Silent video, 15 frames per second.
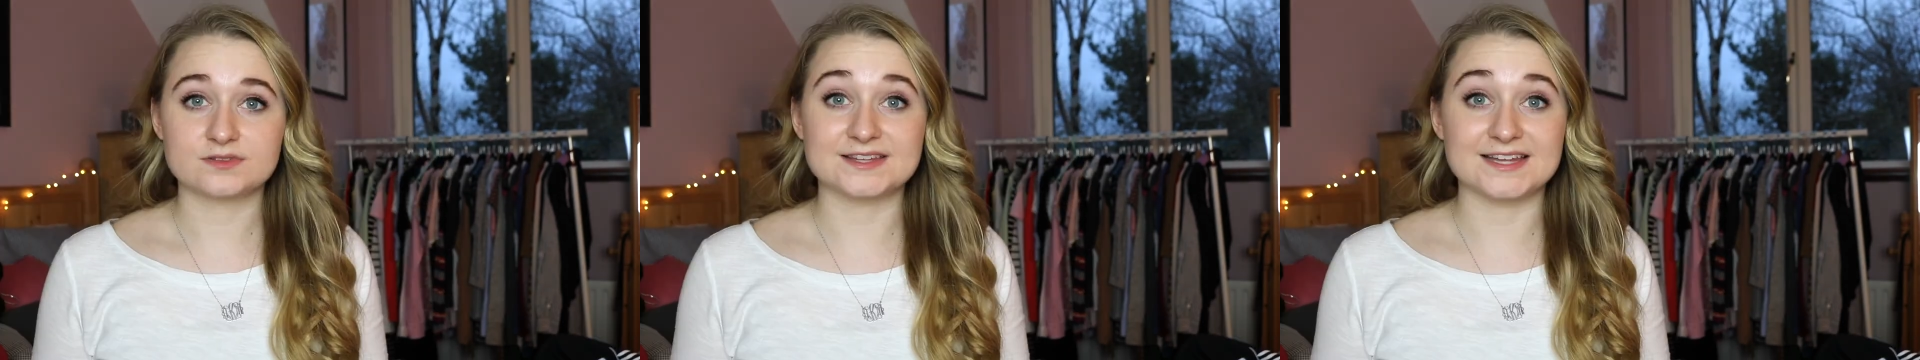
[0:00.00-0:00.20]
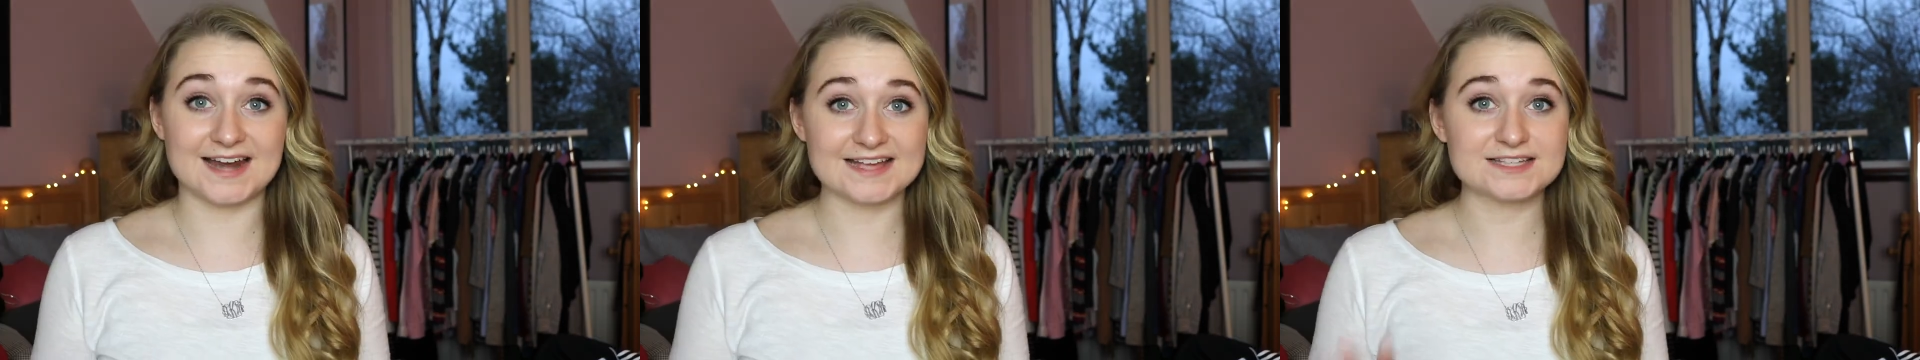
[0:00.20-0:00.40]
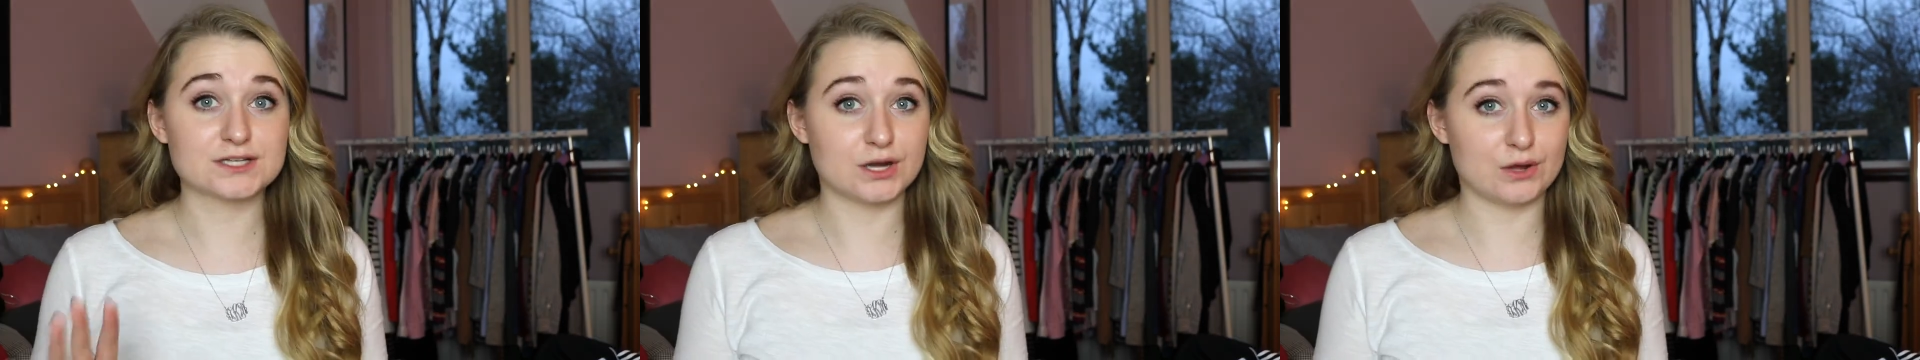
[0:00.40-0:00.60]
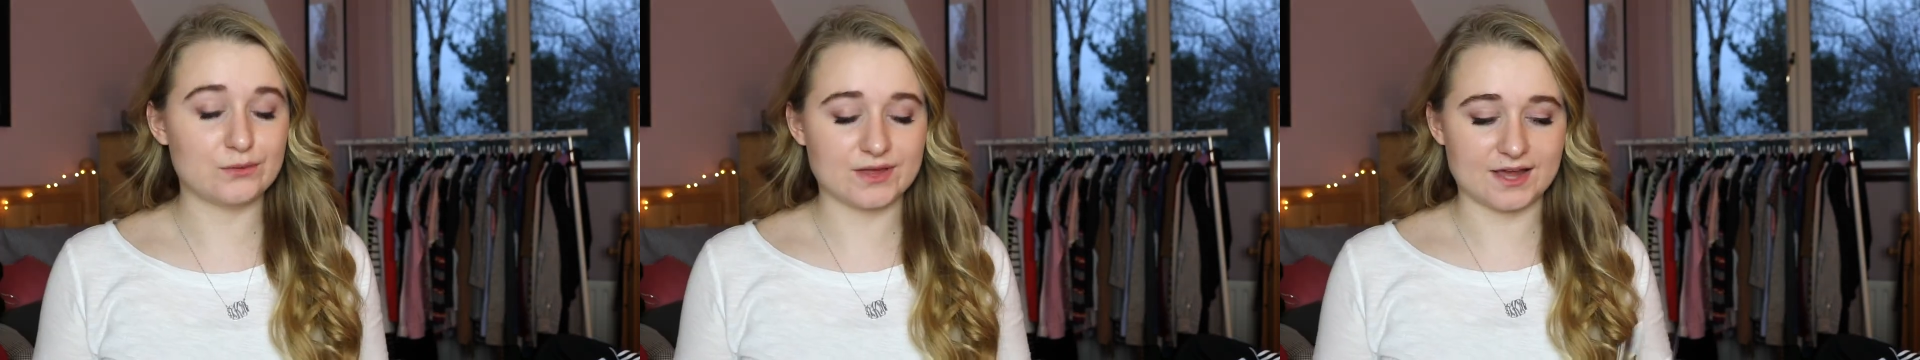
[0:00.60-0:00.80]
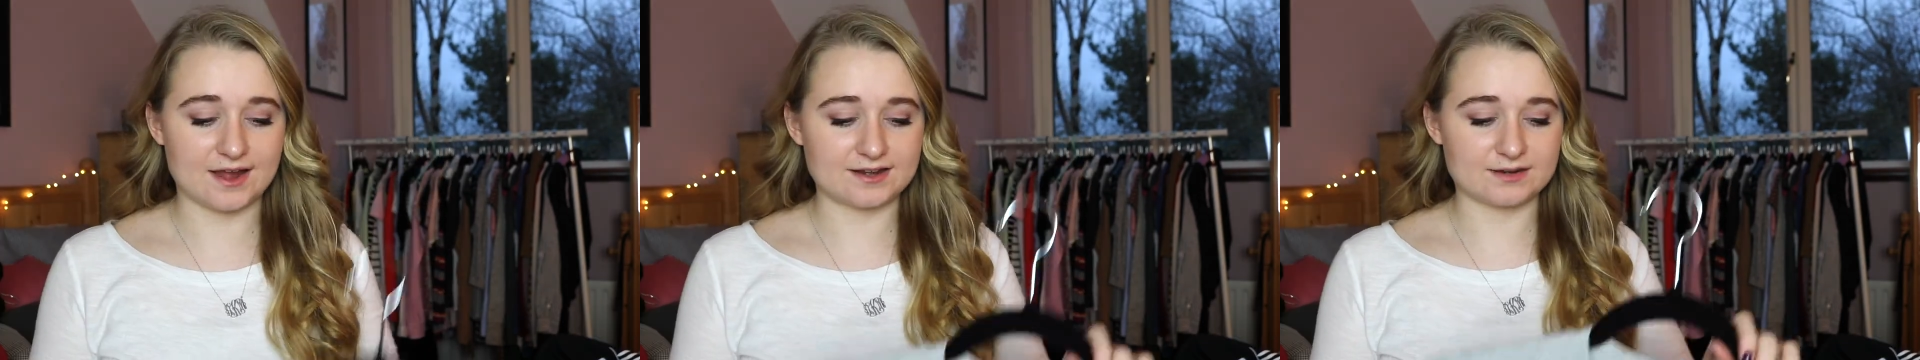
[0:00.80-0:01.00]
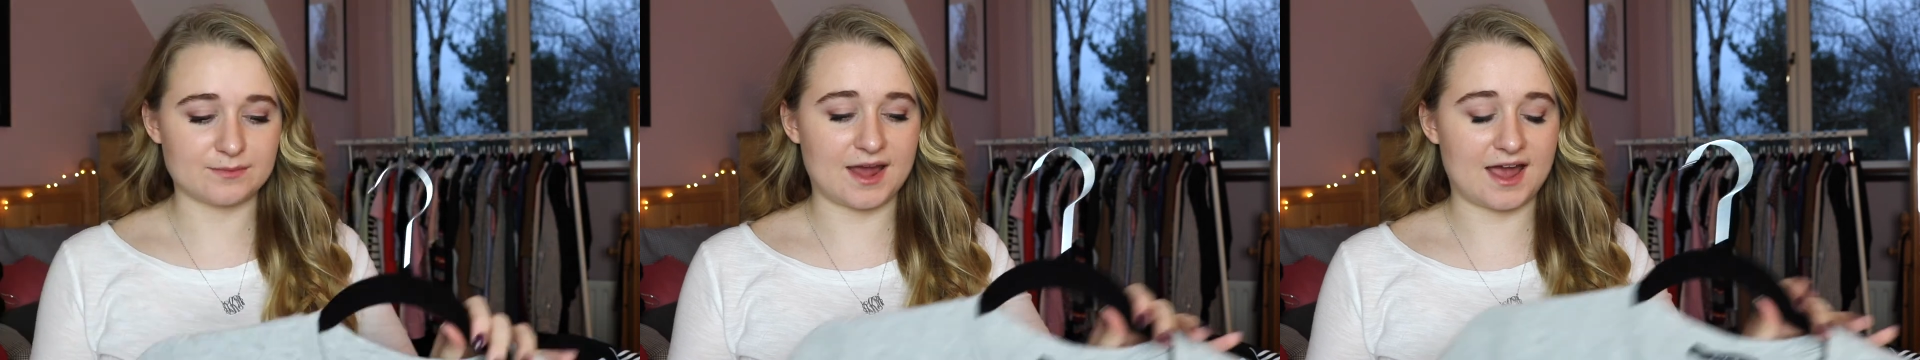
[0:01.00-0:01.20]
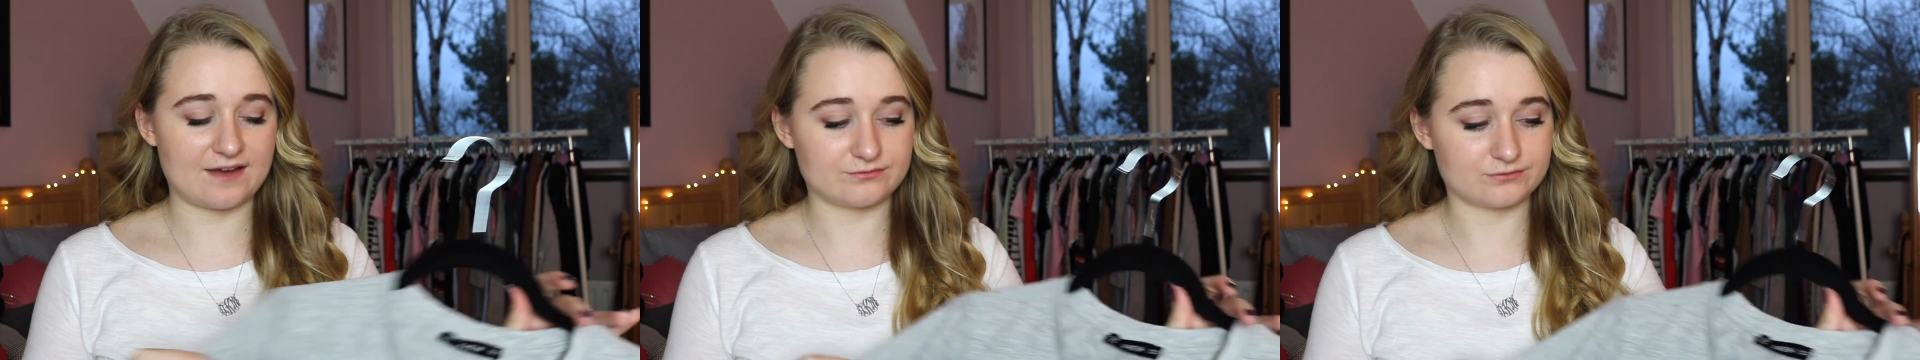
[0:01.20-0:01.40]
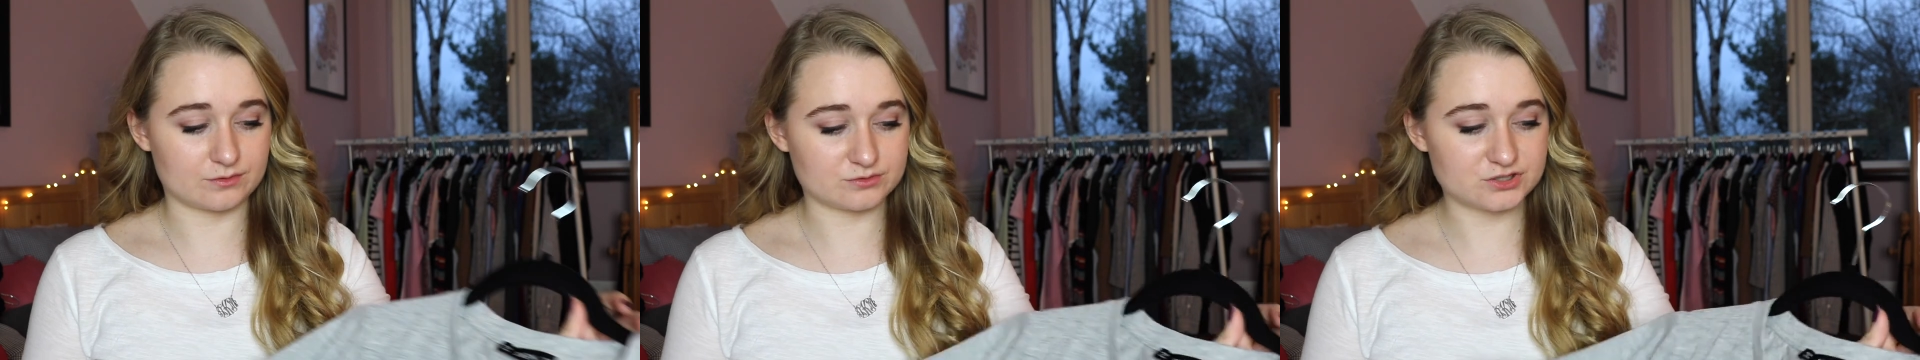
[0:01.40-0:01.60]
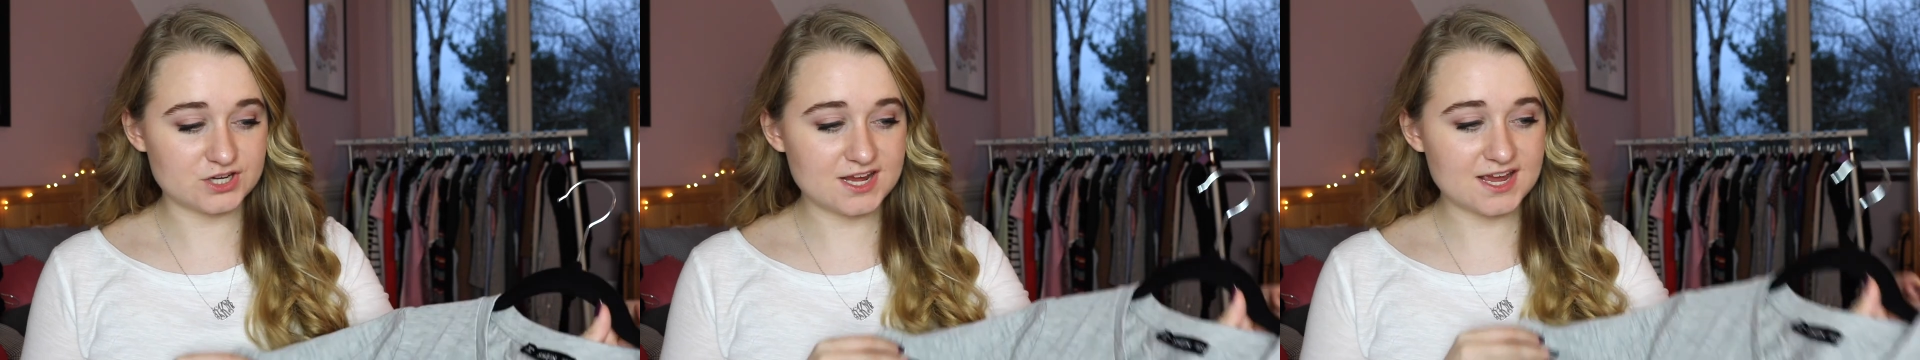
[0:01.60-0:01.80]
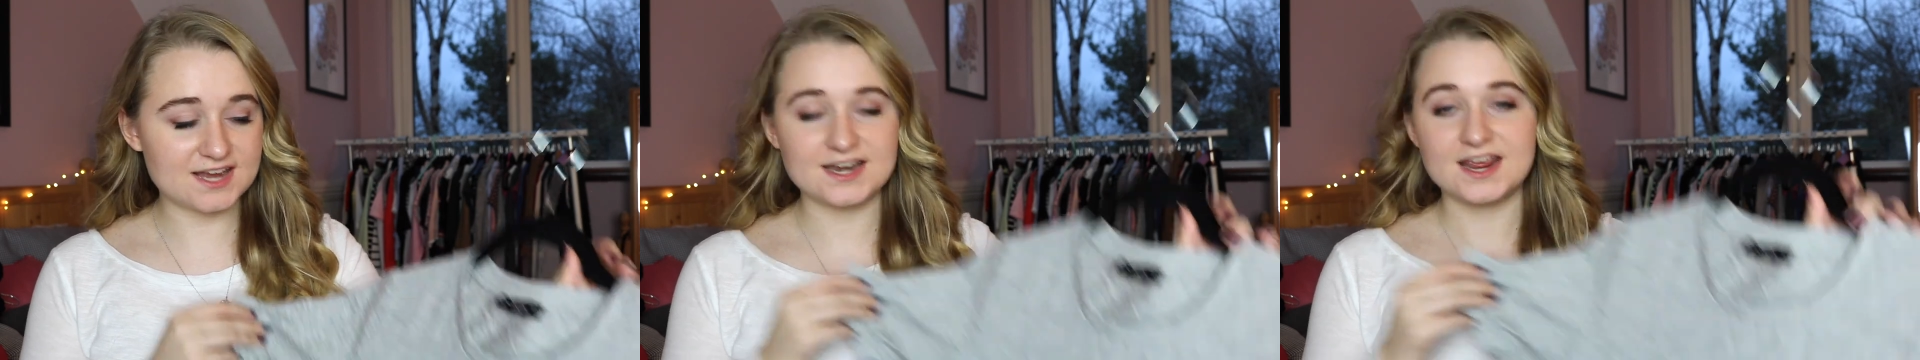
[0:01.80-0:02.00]
The last clothing item I have from
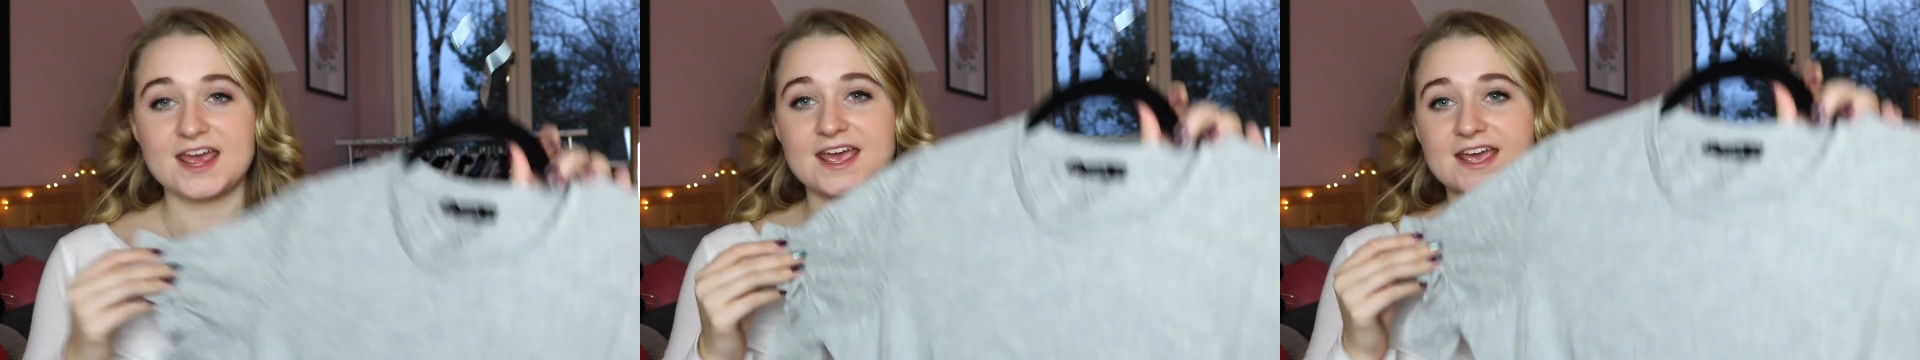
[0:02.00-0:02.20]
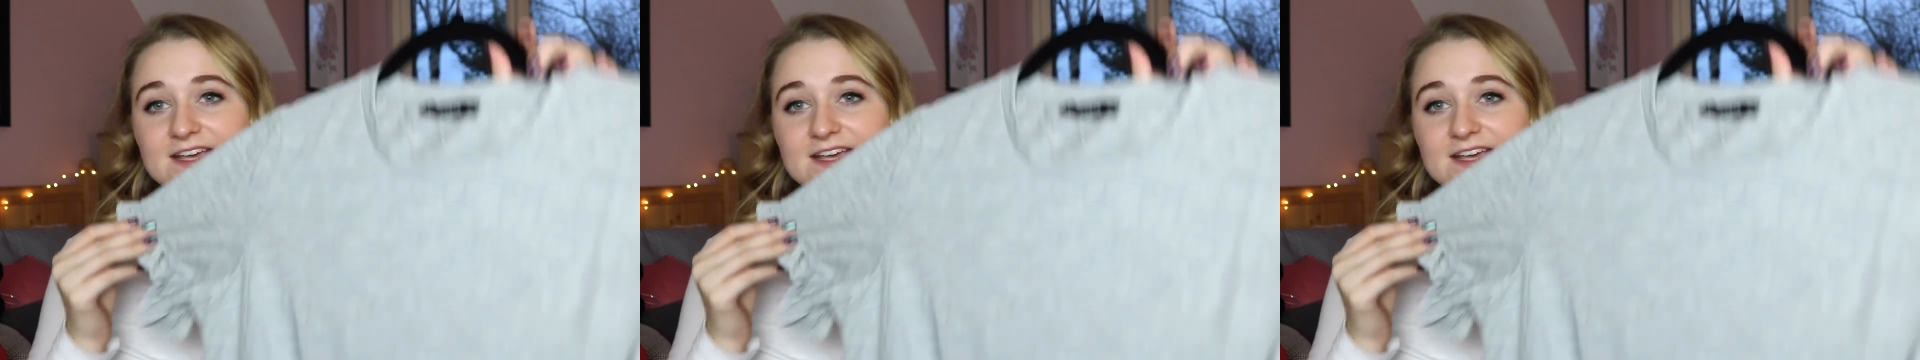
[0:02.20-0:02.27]
Shein